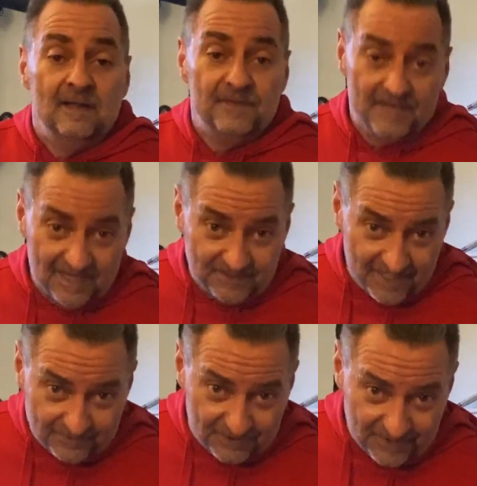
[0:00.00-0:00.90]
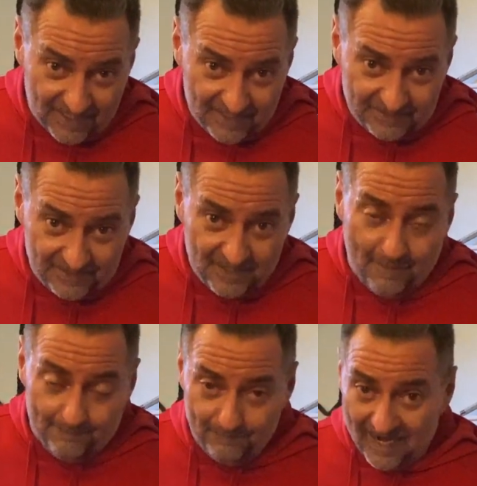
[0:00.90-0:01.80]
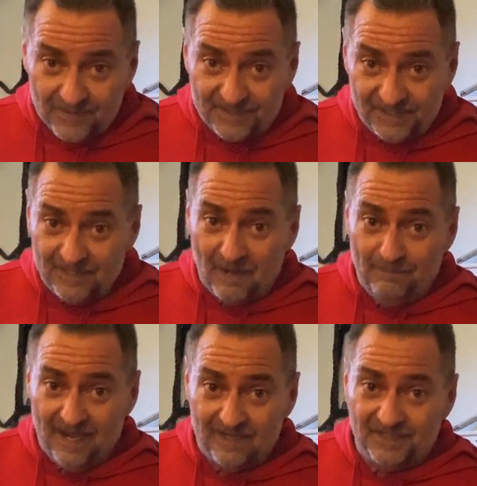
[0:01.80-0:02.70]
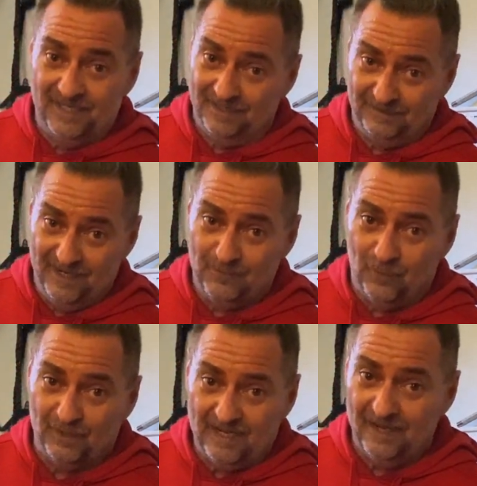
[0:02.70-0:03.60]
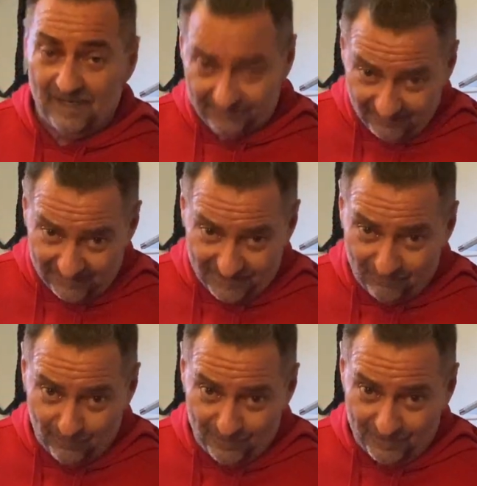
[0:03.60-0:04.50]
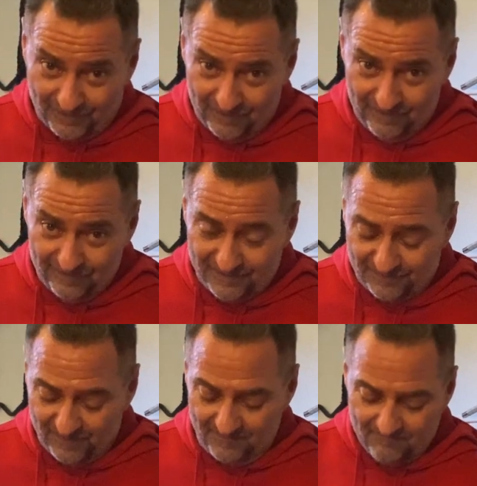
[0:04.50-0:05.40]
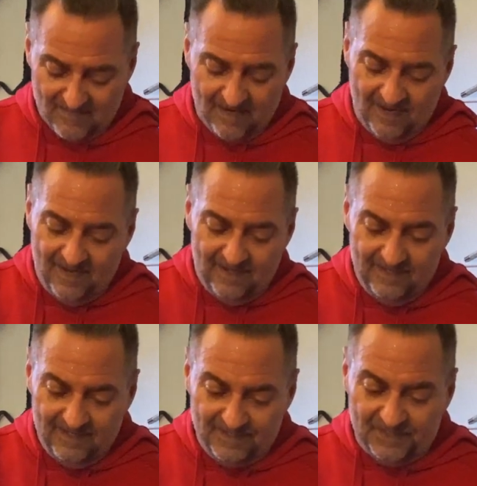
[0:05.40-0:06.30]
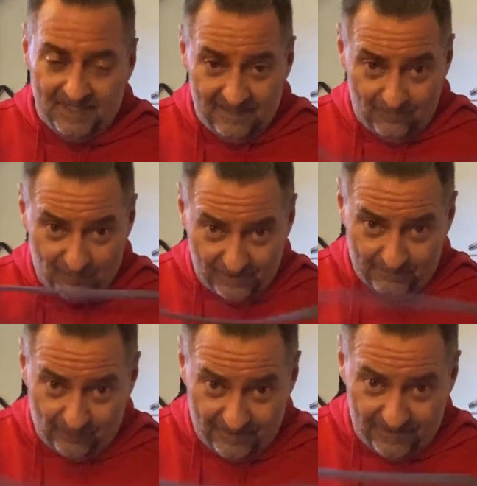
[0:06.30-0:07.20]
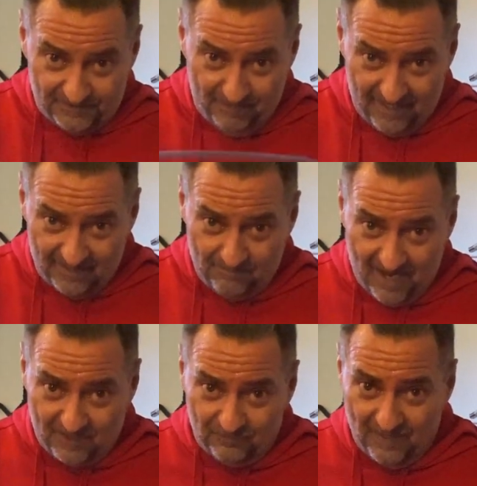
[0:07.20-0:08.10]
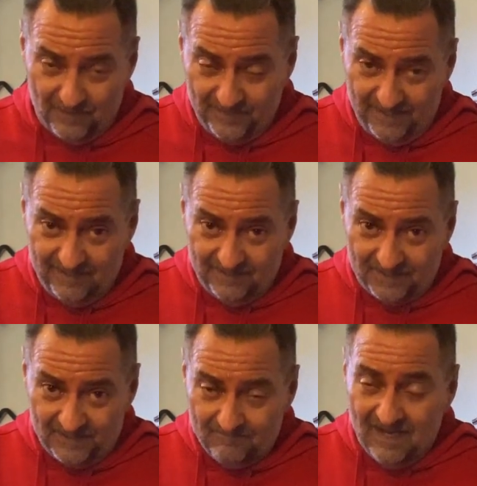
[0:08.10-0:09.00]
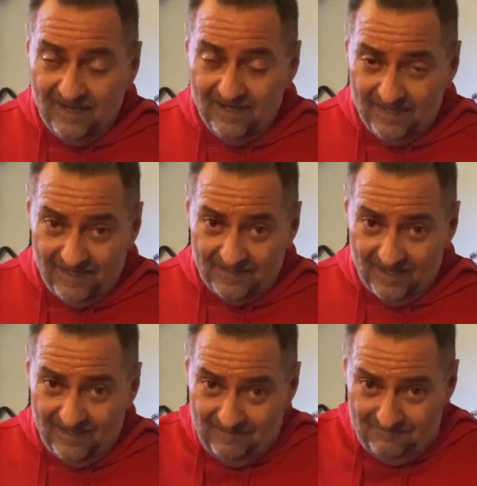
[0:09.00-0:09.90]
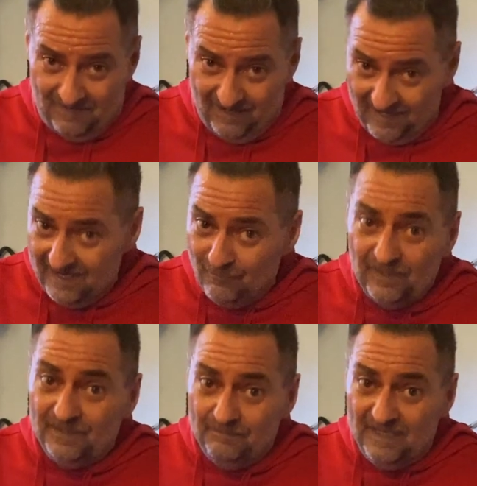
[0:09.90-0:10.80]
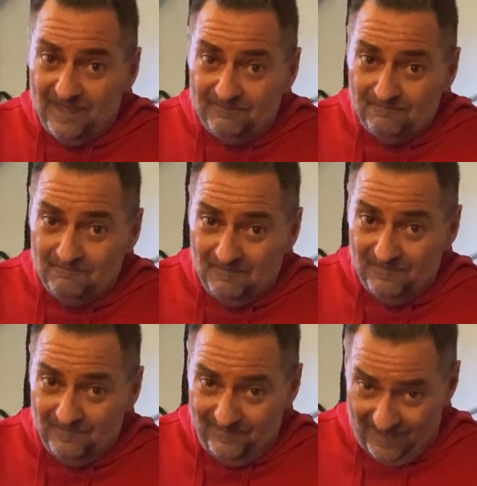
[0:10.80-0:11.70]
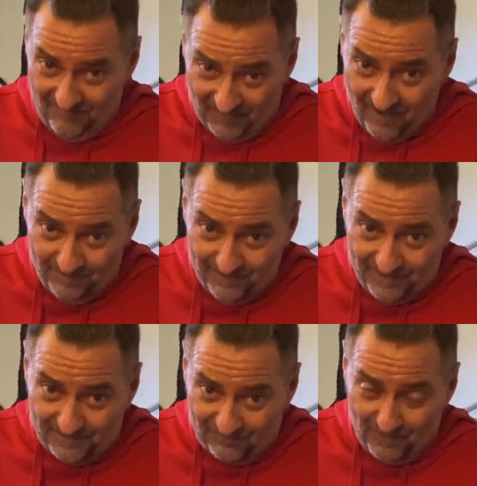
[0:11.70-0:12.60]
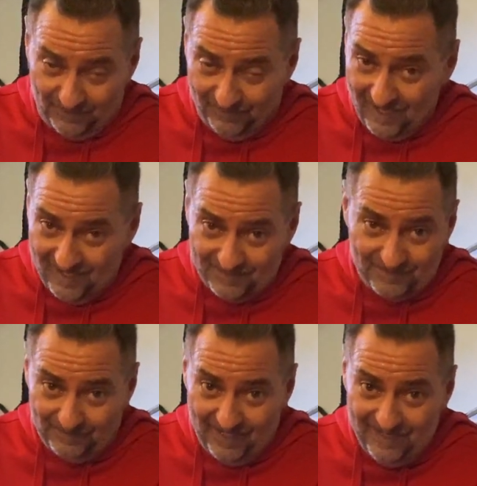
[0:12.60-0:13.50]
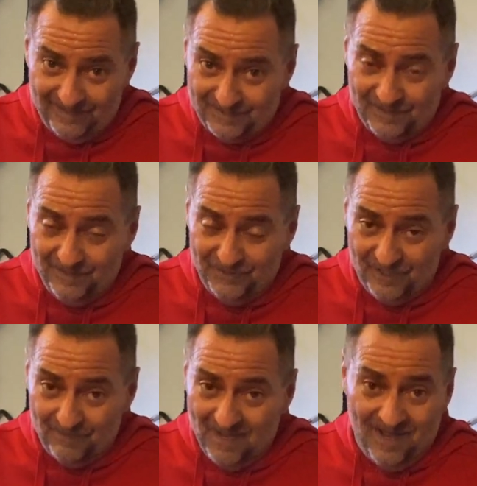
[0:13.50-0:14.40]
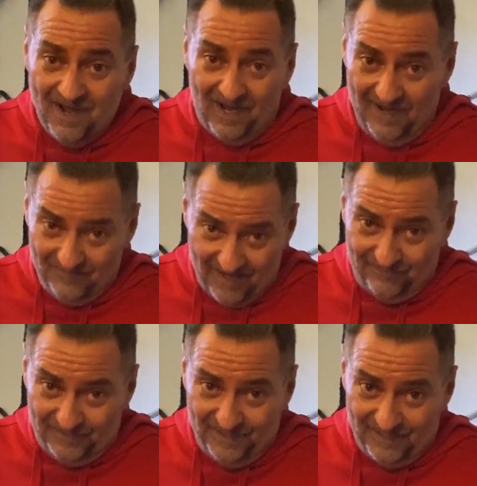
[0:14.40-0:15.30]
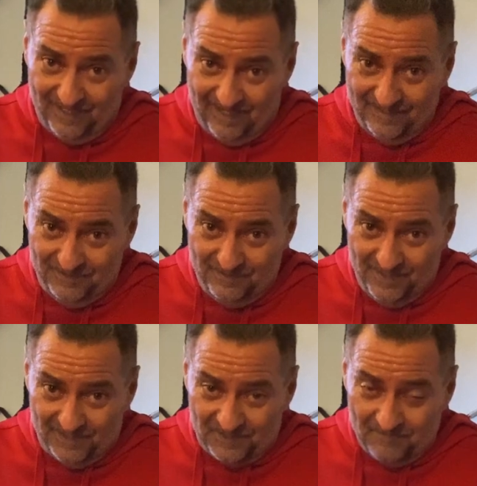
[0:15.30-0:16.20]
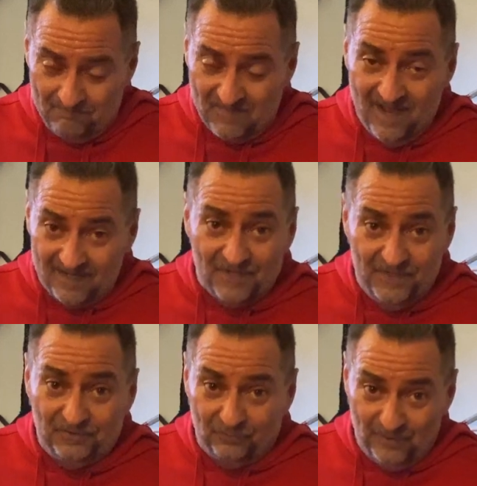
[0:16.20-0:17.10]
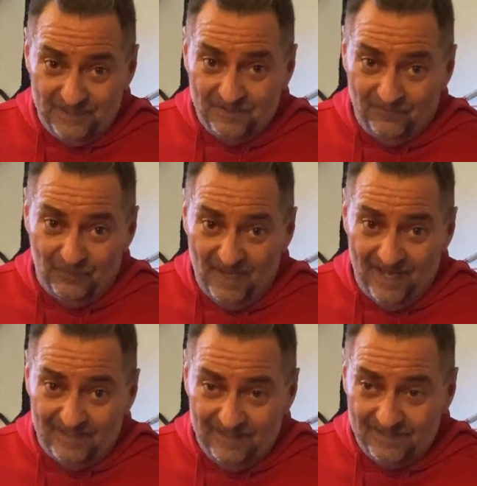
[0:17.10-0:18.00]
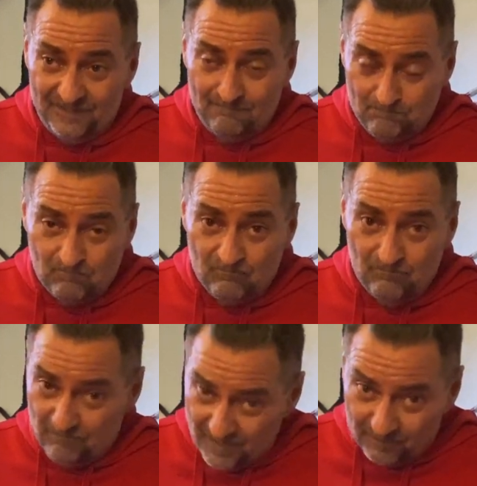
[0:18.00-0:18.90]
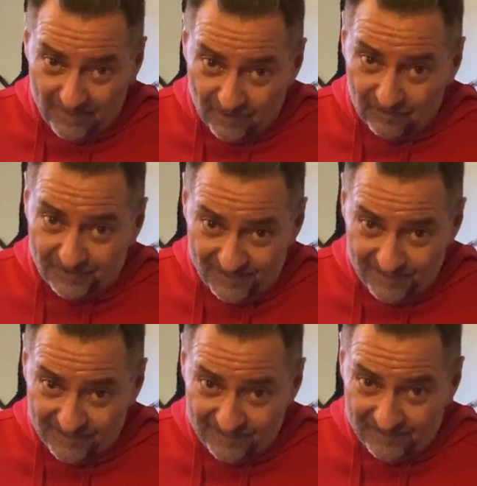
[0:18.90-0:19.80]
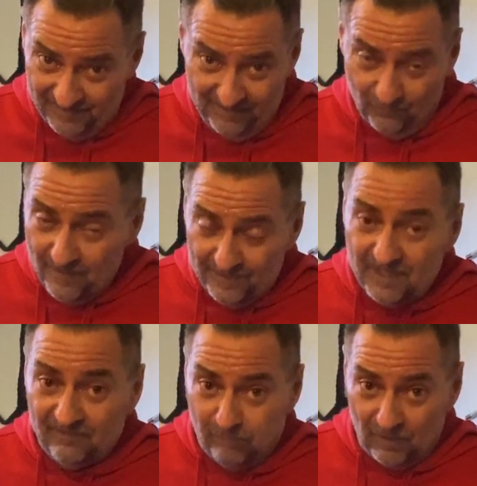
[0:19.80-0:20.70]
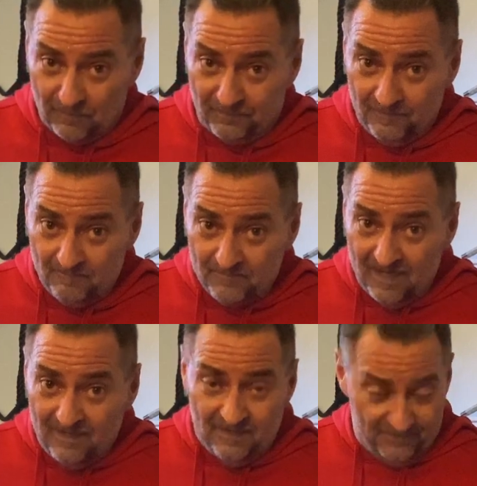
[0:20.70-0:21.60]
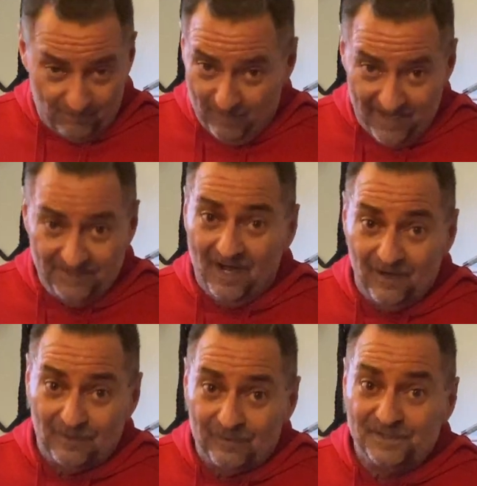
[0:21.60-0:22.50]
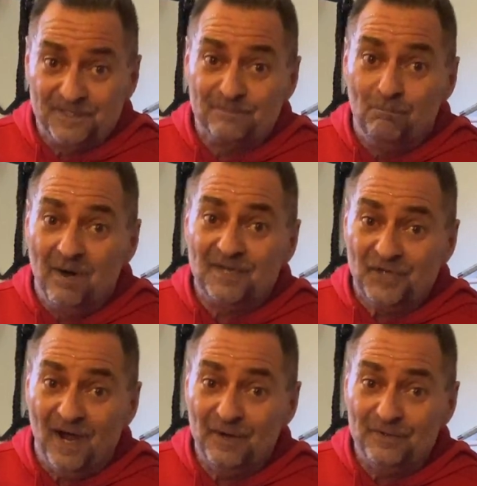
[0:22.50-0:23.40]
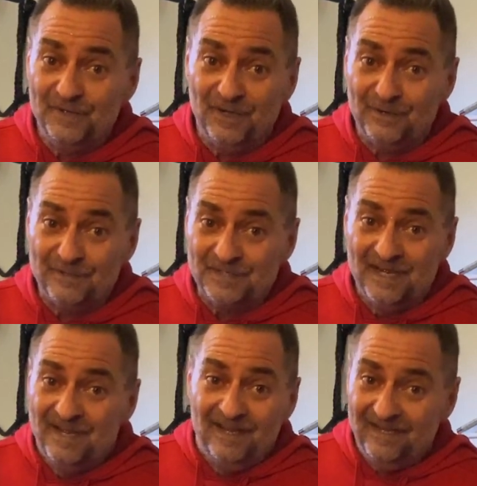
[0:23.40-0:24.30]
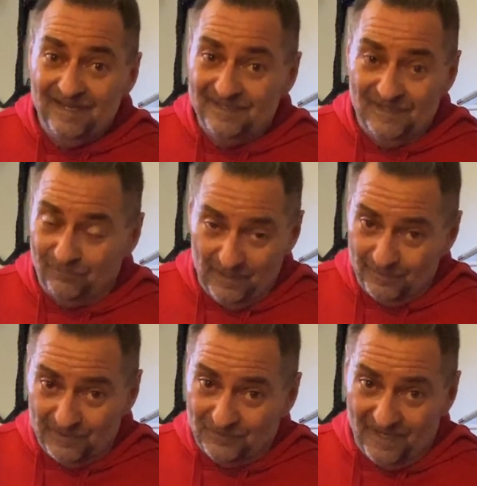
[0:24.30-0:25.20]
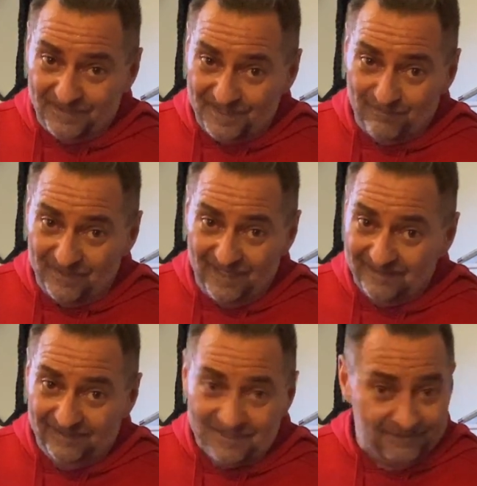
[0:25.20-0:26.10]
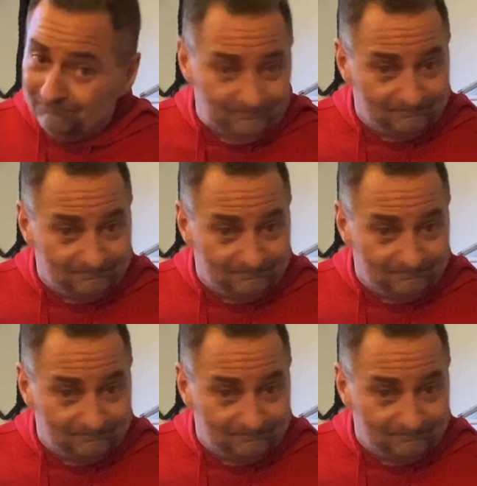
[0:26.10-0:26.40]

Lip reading: The next exercise in the by the seat of my pants leg workout, I think that's what we're going to call this one, is we're going to bring this band back around the knees. And I will admit, I've copied this from a lot of ladies in the gym. I've never seen a guy do this. And I think the reason for that is men are big old sissies and women give birth. Their pain tolerance is much higher than ours. And if we were to try something like this,